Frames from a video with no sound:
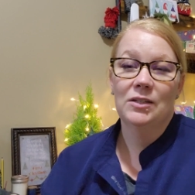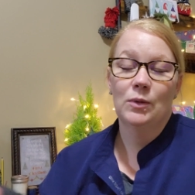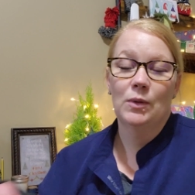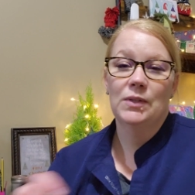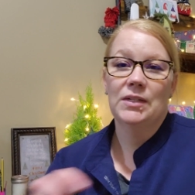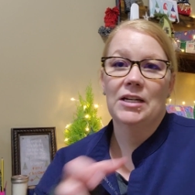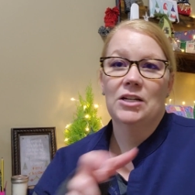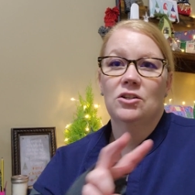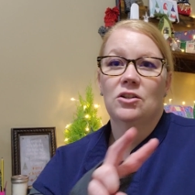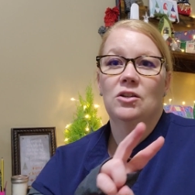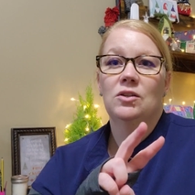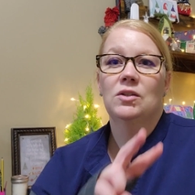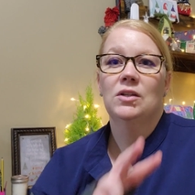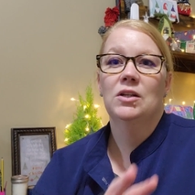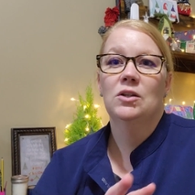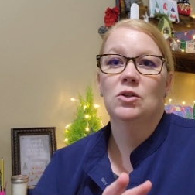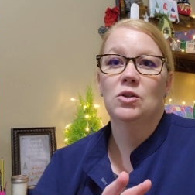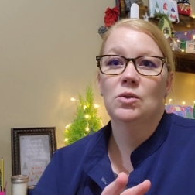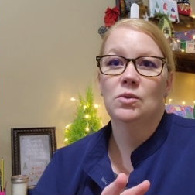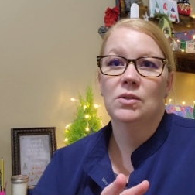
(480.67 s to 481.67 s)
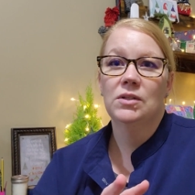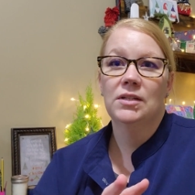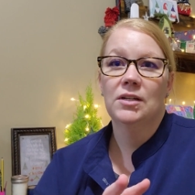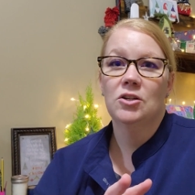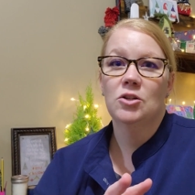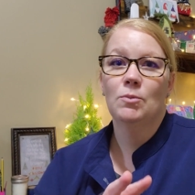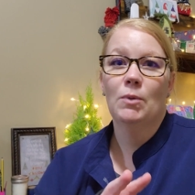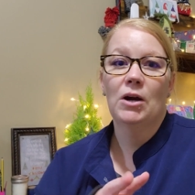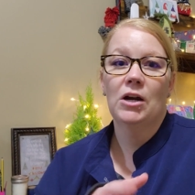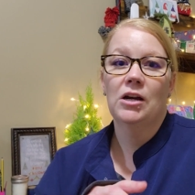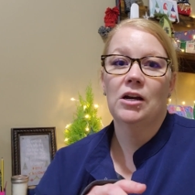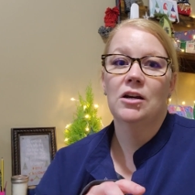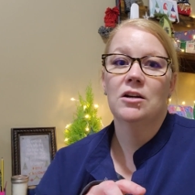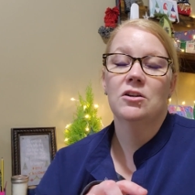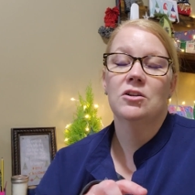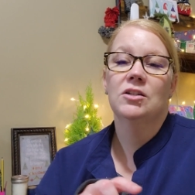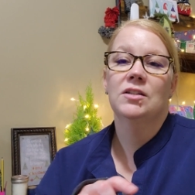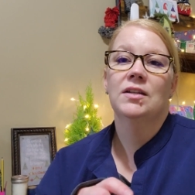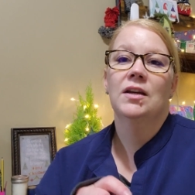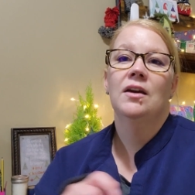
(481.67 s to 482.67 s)
So I was actually using 2 stitch
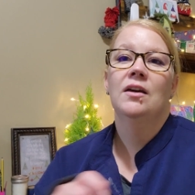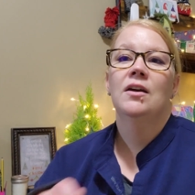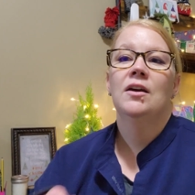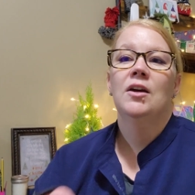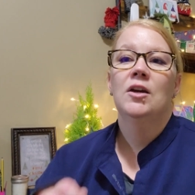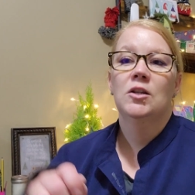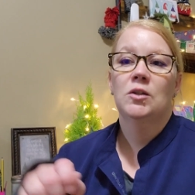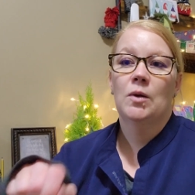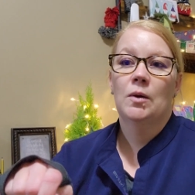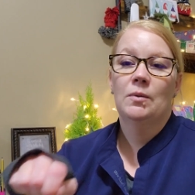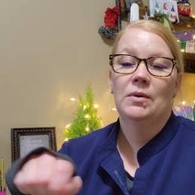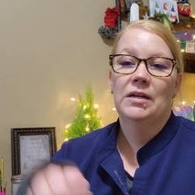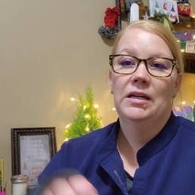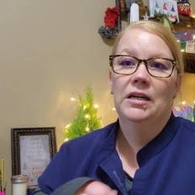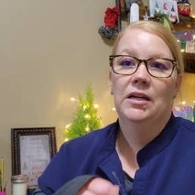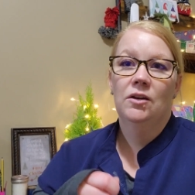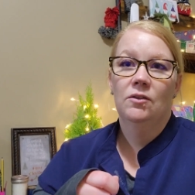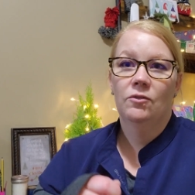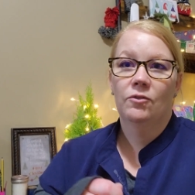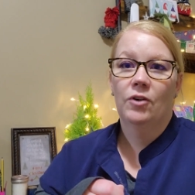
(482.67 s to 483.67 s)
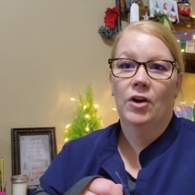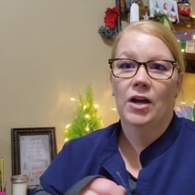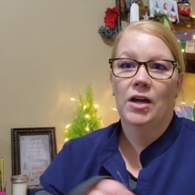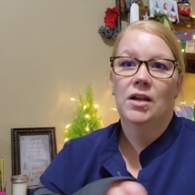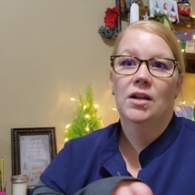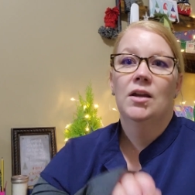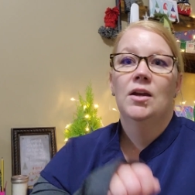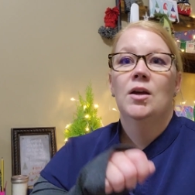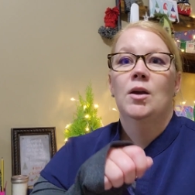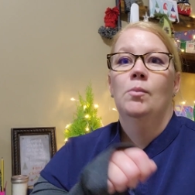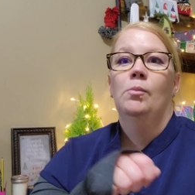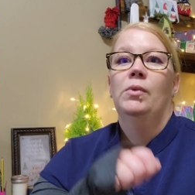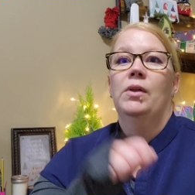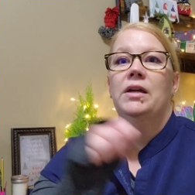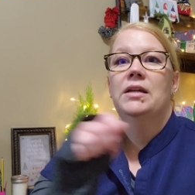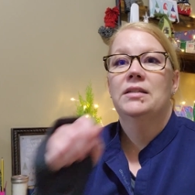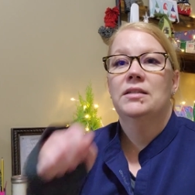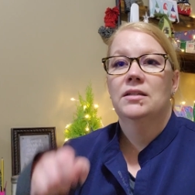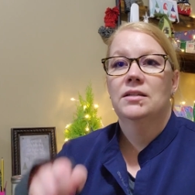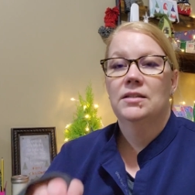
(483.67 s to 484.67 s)
markers. So I would knit in front,
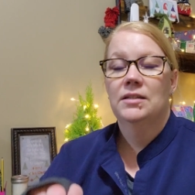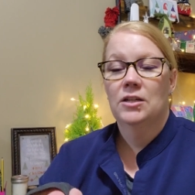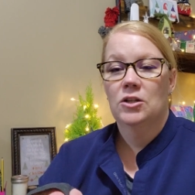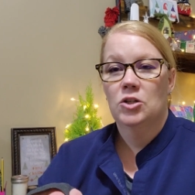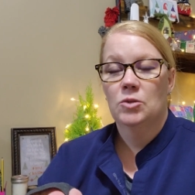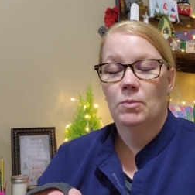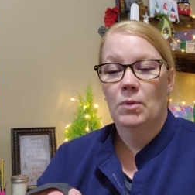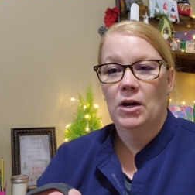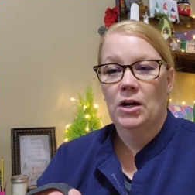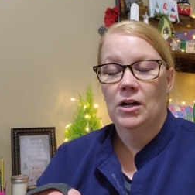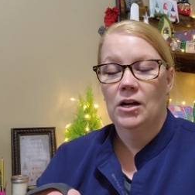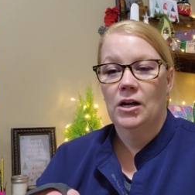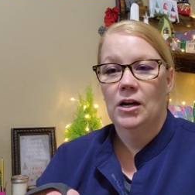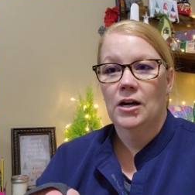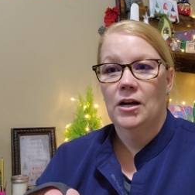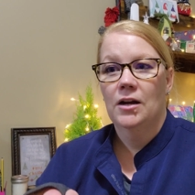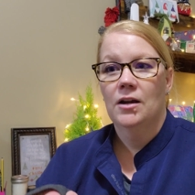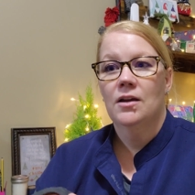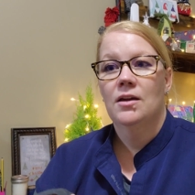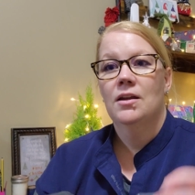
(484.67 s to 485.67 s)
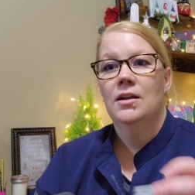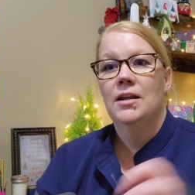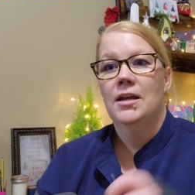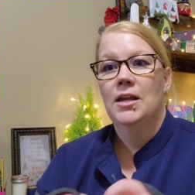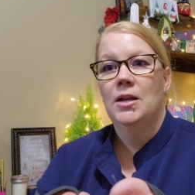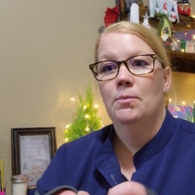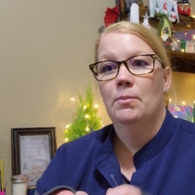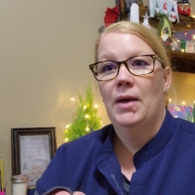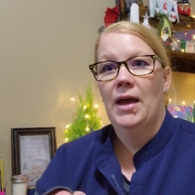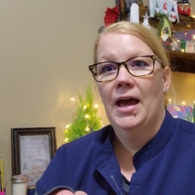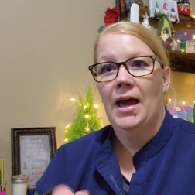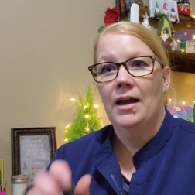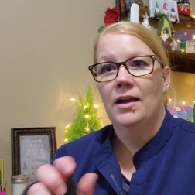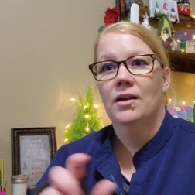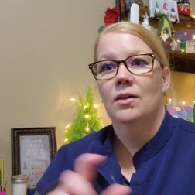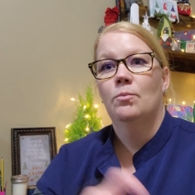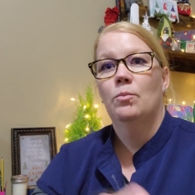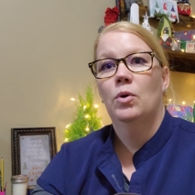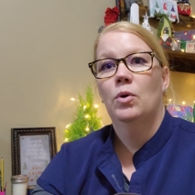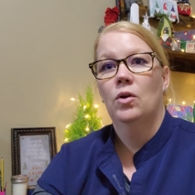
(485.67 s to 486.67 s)
place the stitch marker, knit in
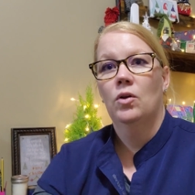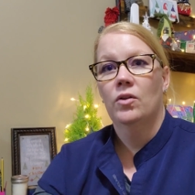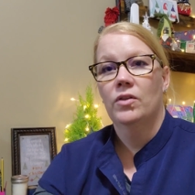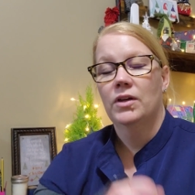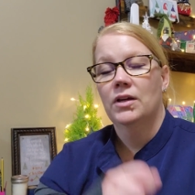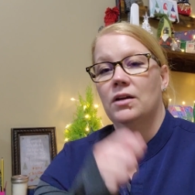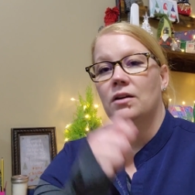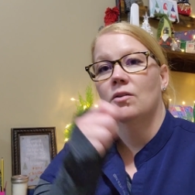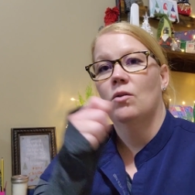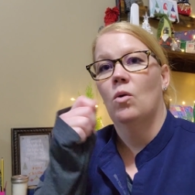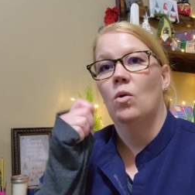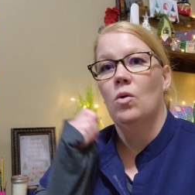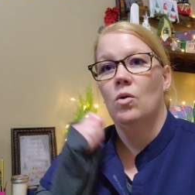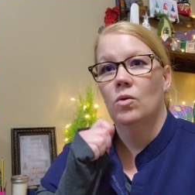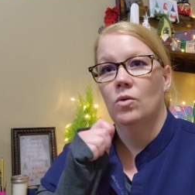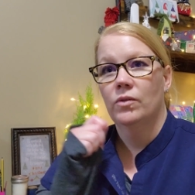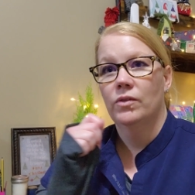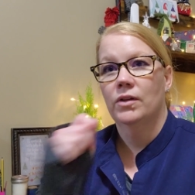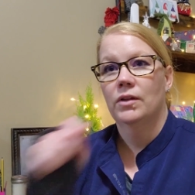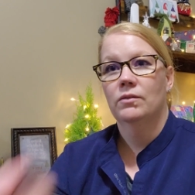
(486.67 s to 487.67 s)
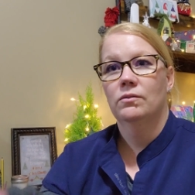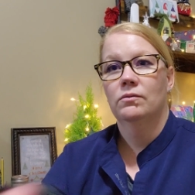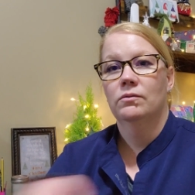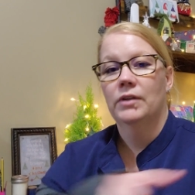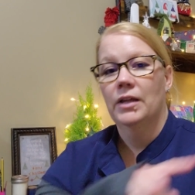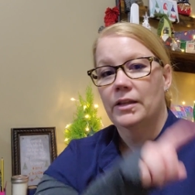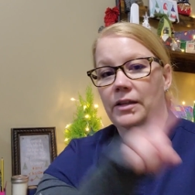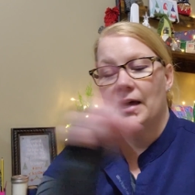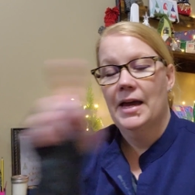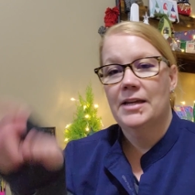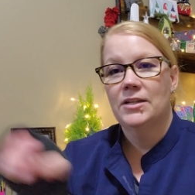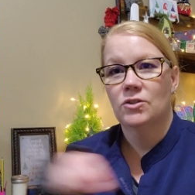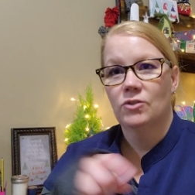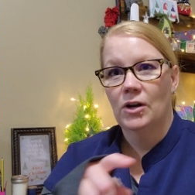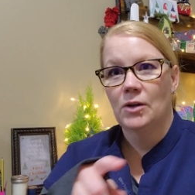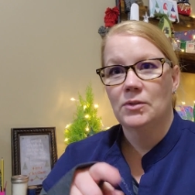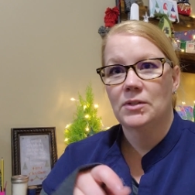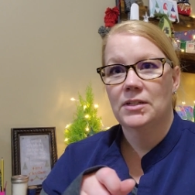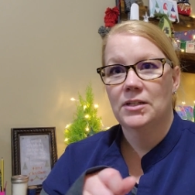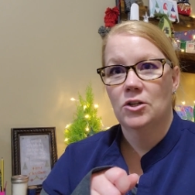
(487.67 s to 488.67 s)
back, pull the last
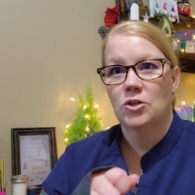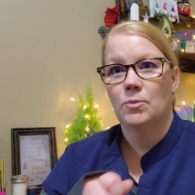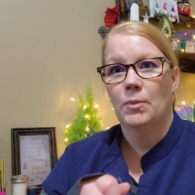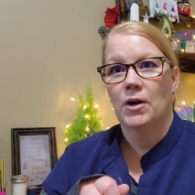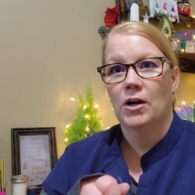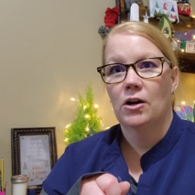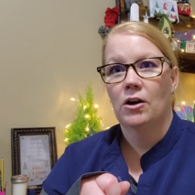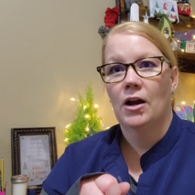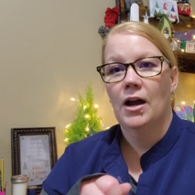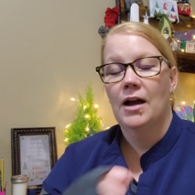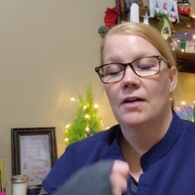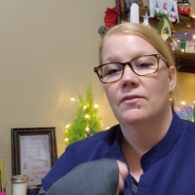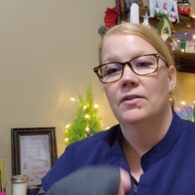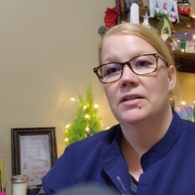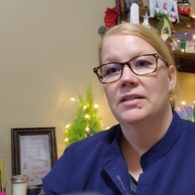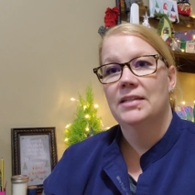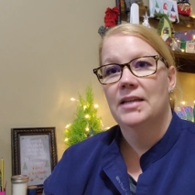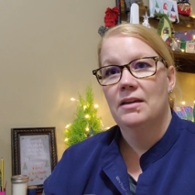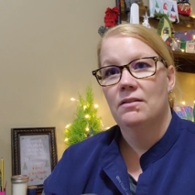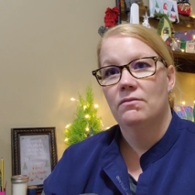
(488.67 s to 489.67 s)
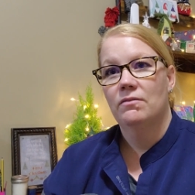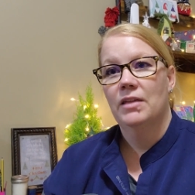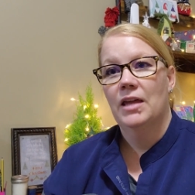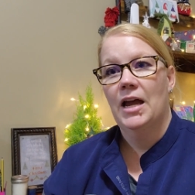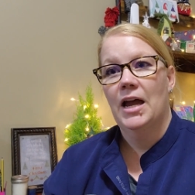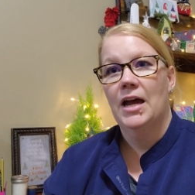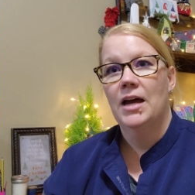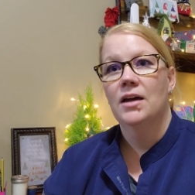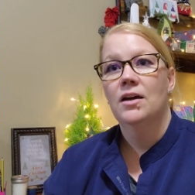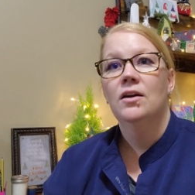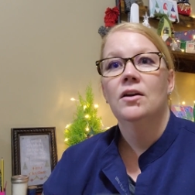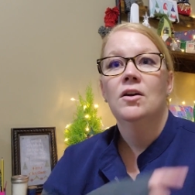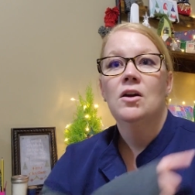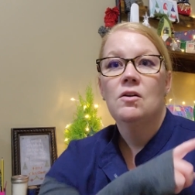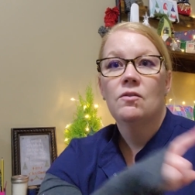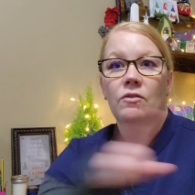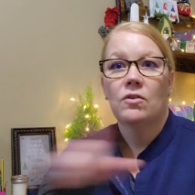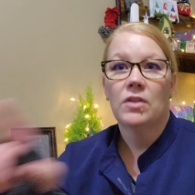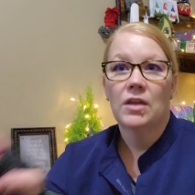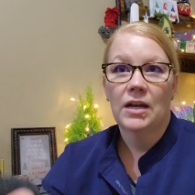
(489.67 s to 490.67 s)
round stitch marker off and save that
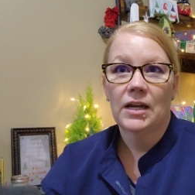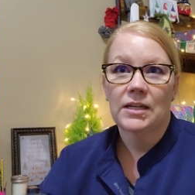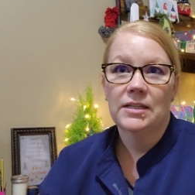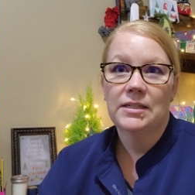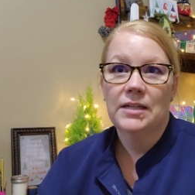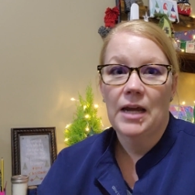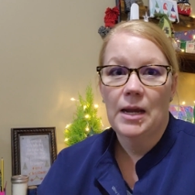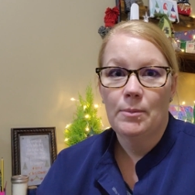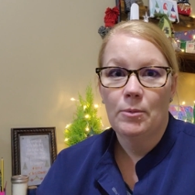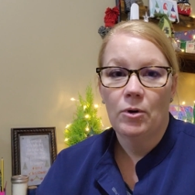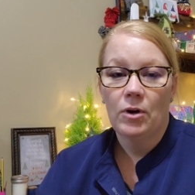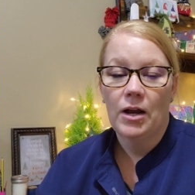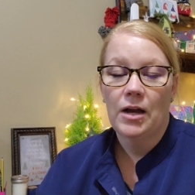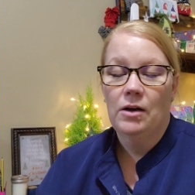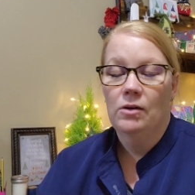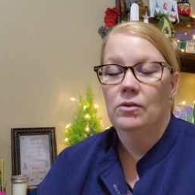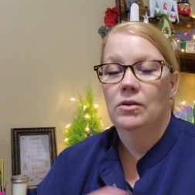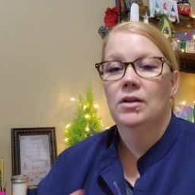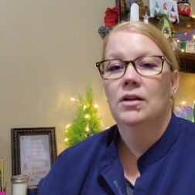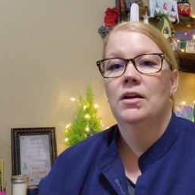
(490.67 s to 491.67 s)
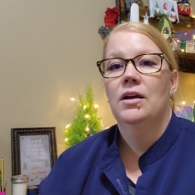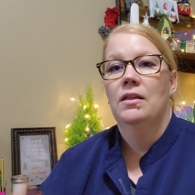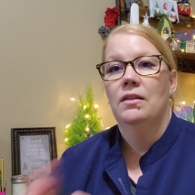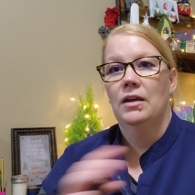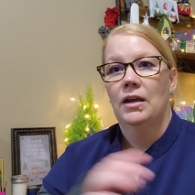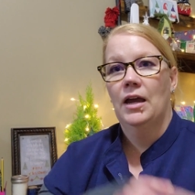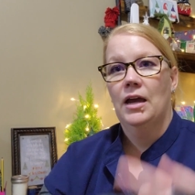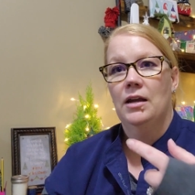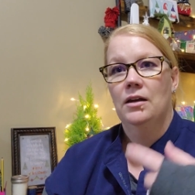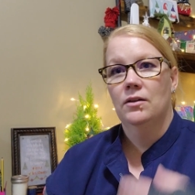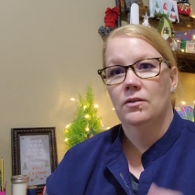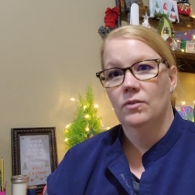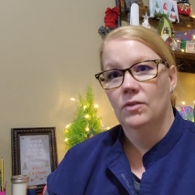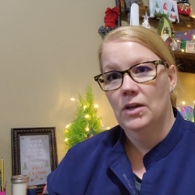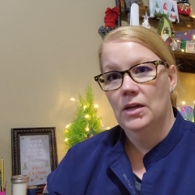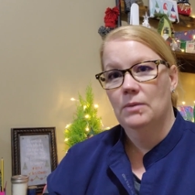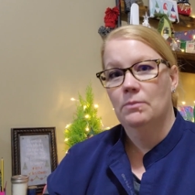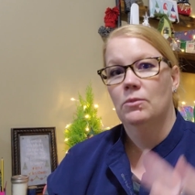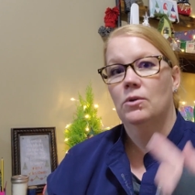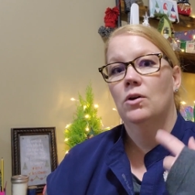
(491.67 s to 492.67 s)
for the next time around, and then kind of
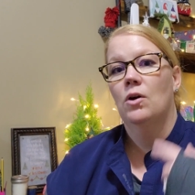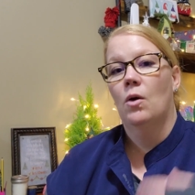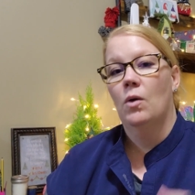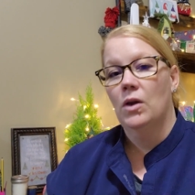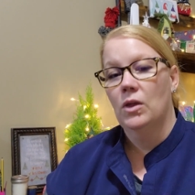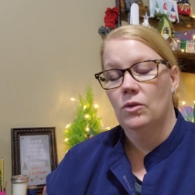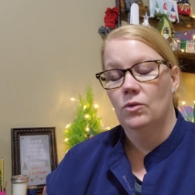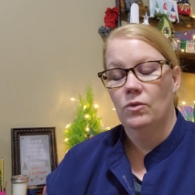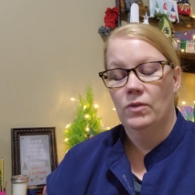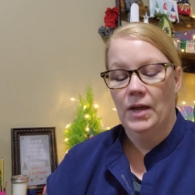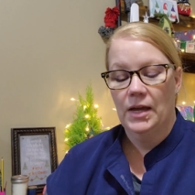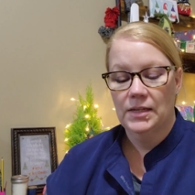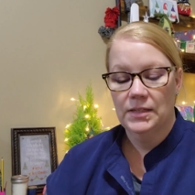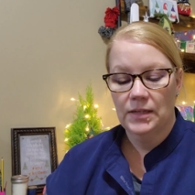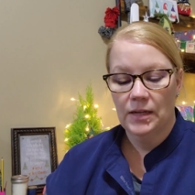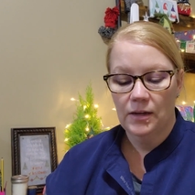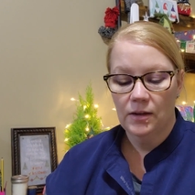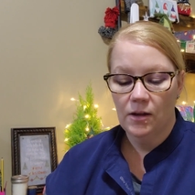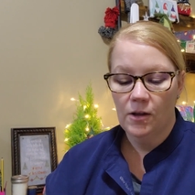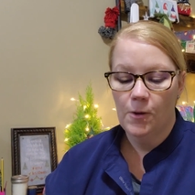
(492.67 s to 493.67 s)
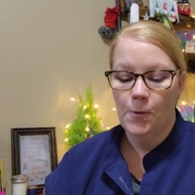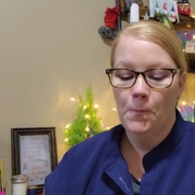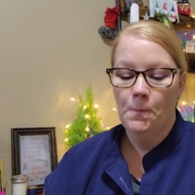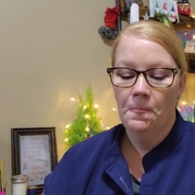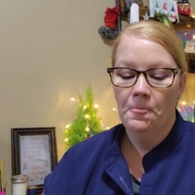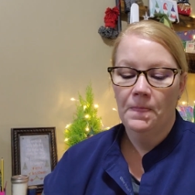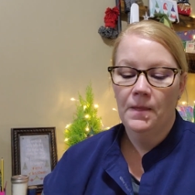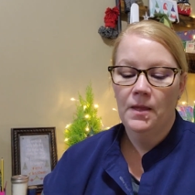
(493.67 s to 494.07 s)
keep going through that cycle.